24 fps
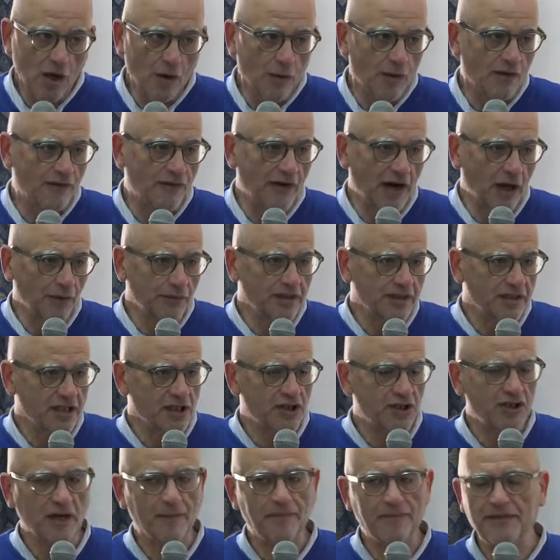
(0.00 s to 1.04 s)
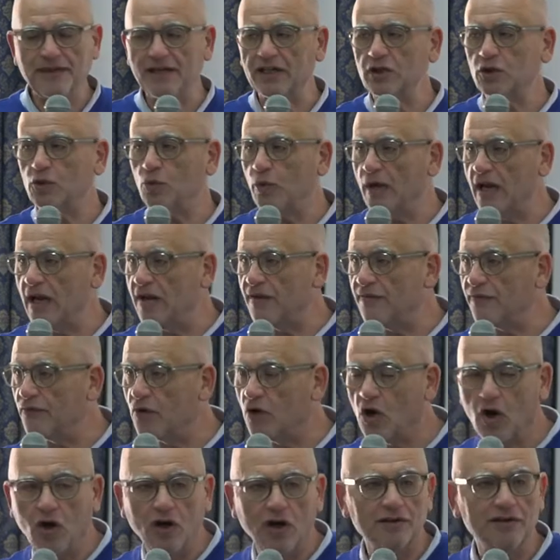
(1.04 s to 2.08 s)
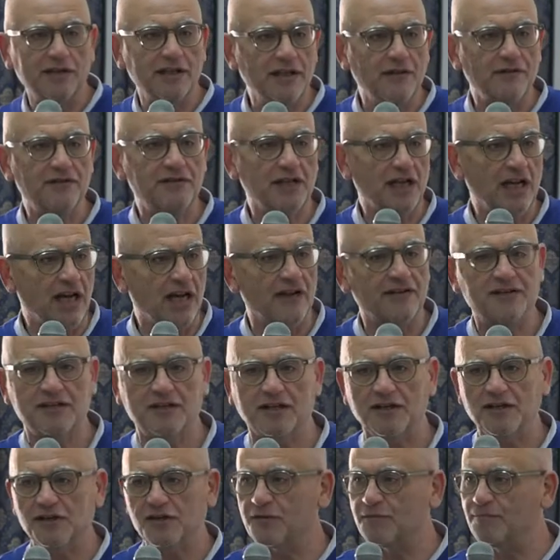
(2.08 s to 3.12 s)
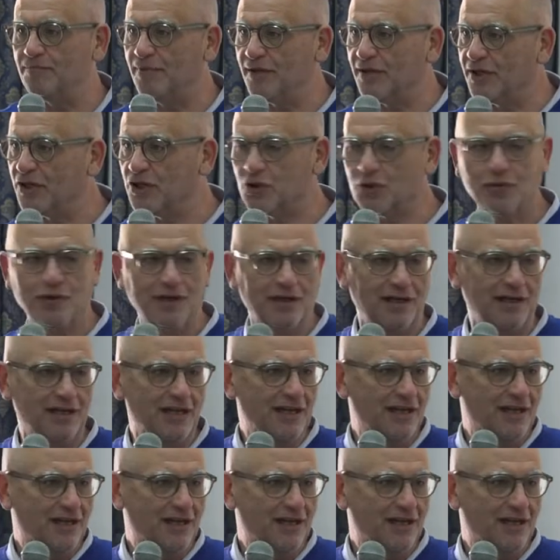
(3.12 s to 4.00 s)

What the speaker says: We found that in chapter 12, God gives us spiritual